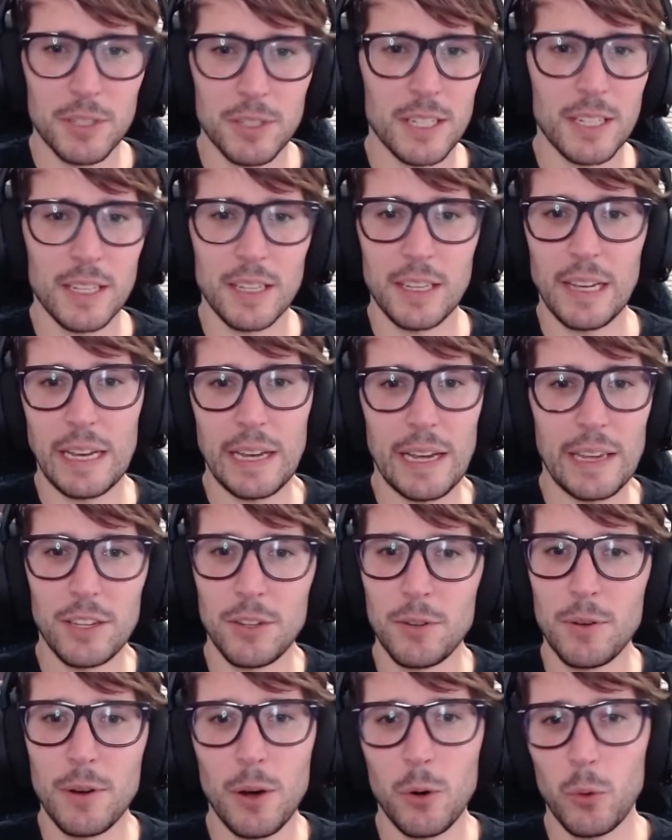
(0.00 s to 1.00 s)
it.
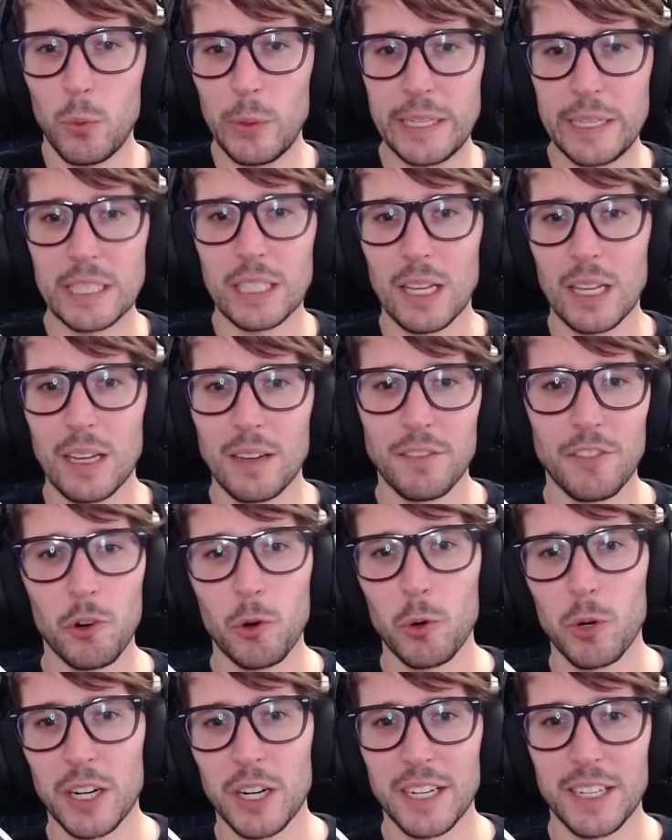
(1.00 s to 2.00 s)
You know, we love
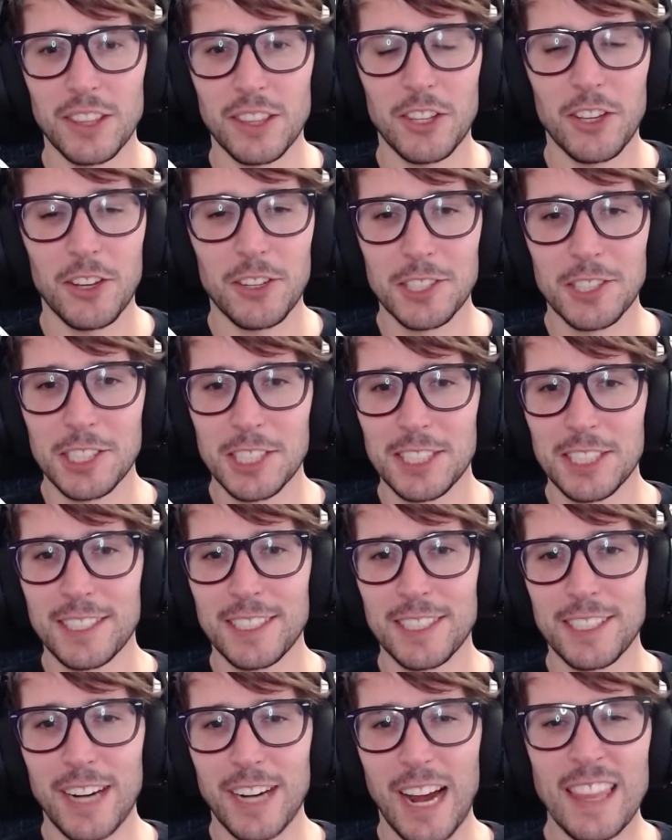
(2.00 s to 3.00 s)
horror anthologies
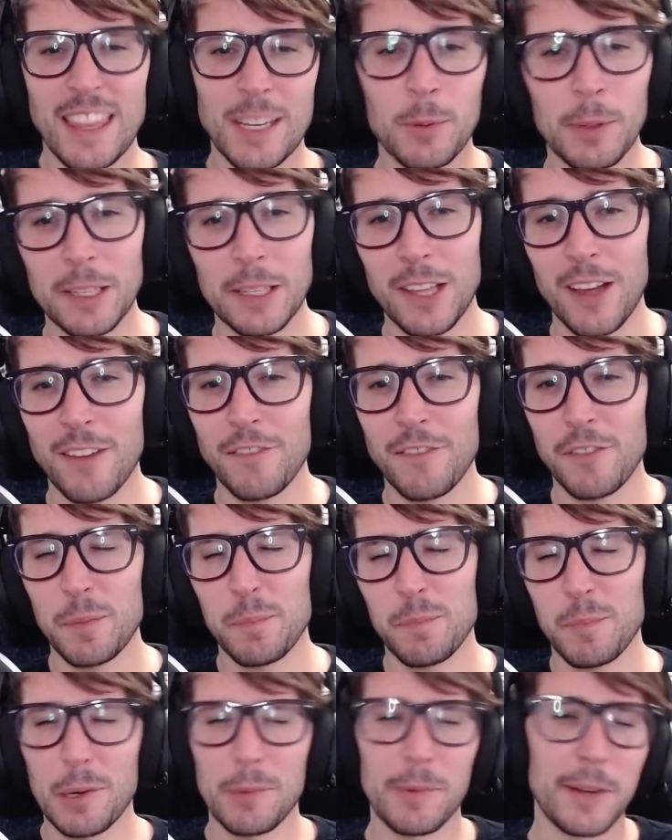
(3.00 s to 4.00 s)
here. I think we love
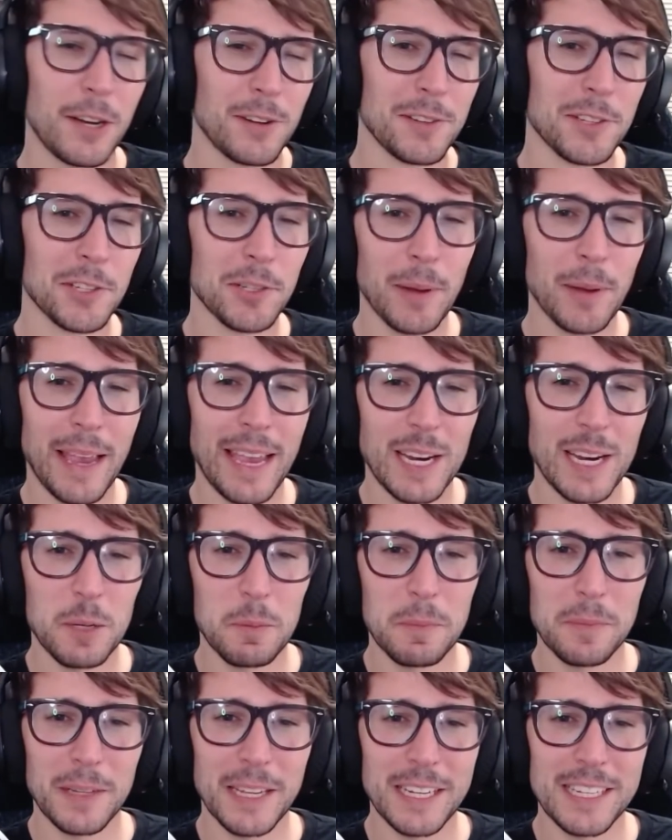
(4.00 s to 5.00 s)
them, but we also hate
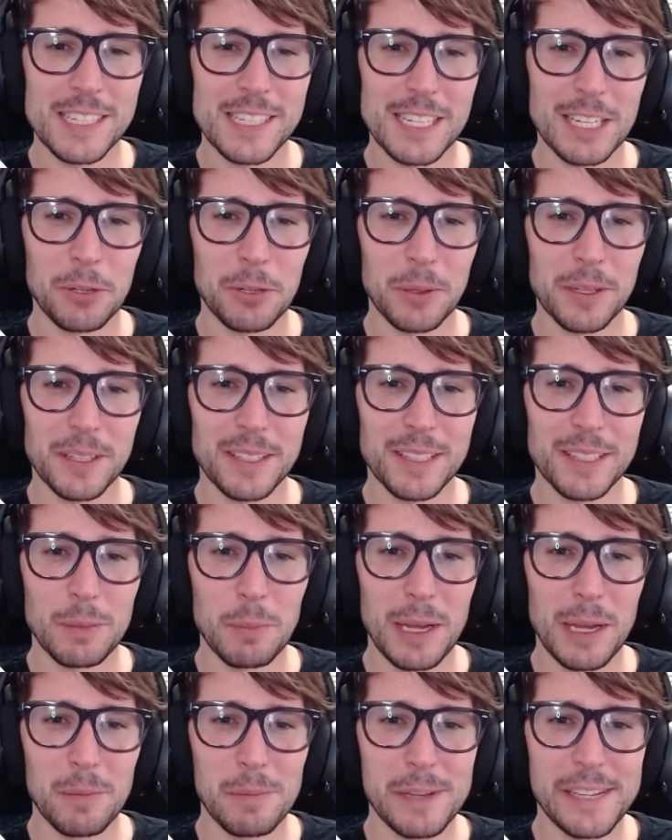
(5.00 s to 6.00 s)
them like secretly,
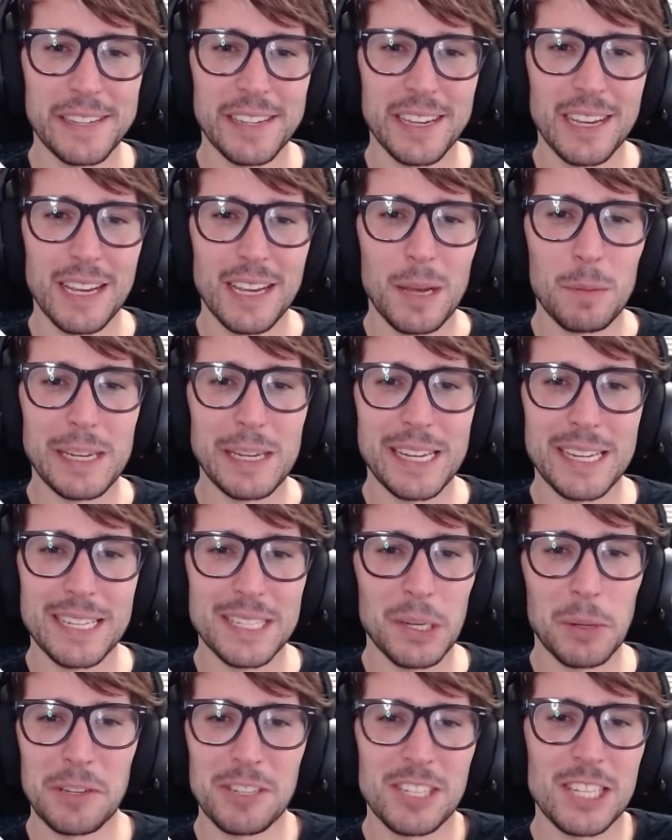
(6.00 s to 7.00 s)
maybe because
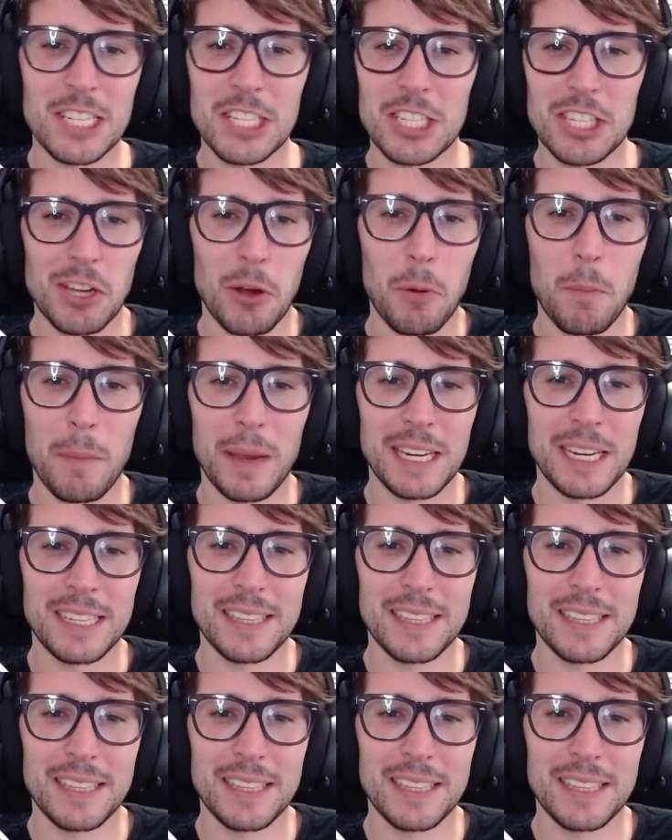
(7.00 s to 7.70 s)
we've seen so many